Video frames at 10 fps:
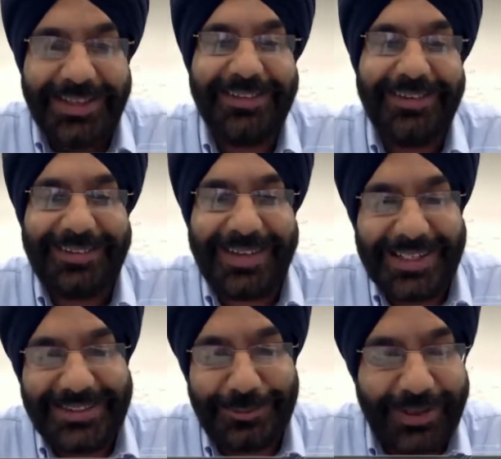The
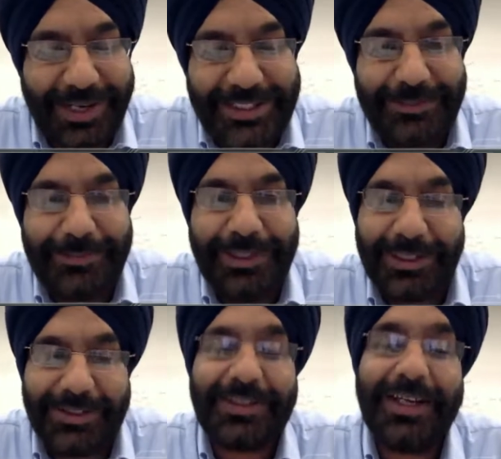respiration
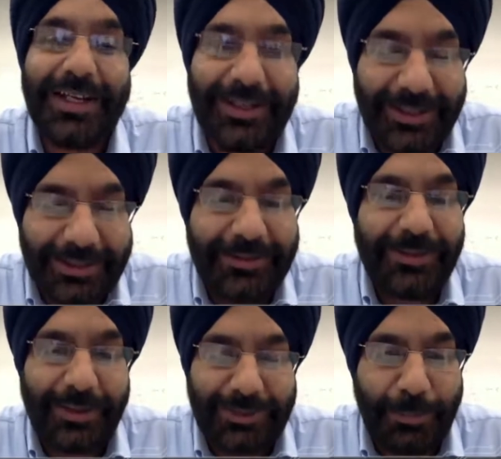because
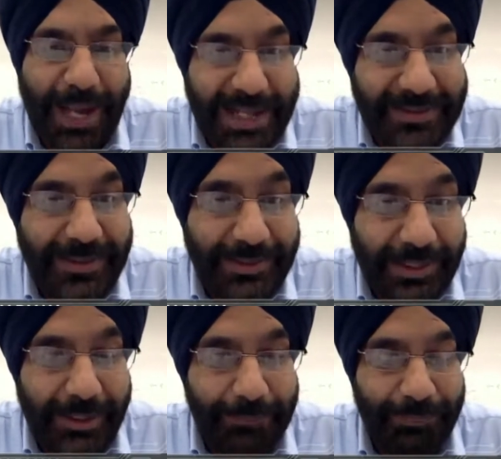of the plants in
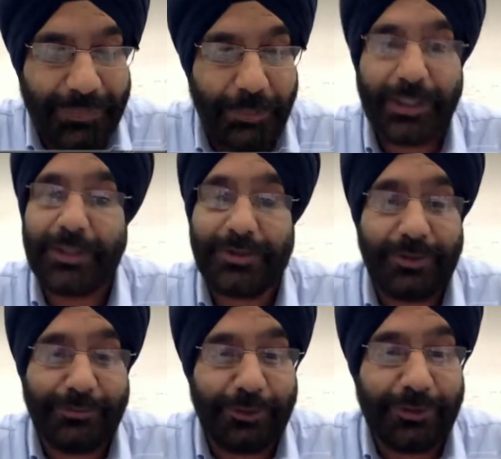there, because of the
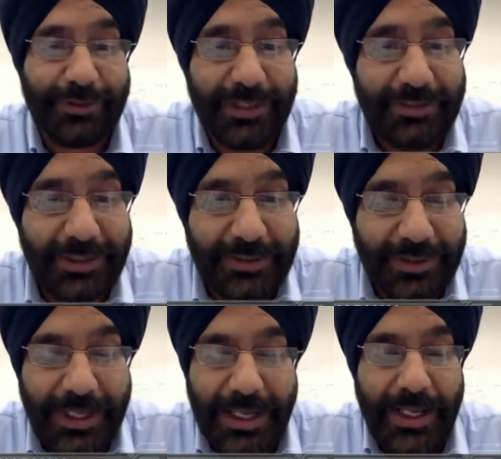photosynthesis.
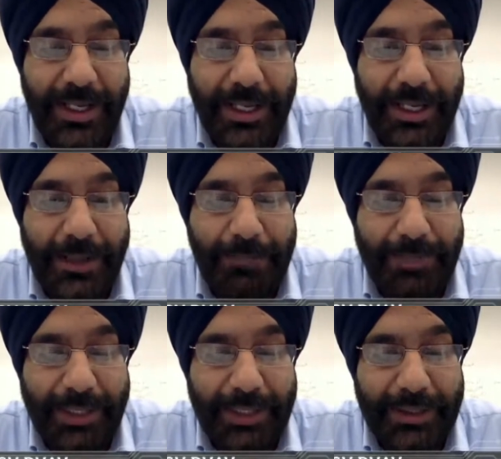
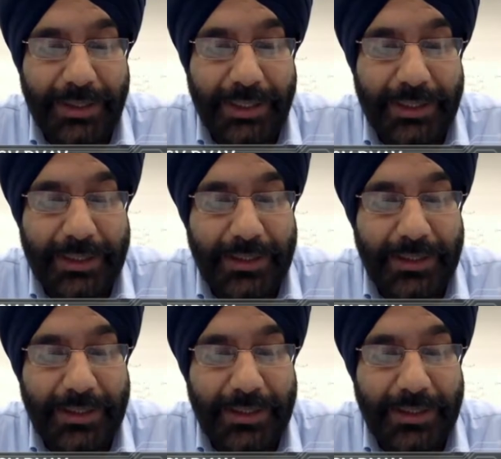It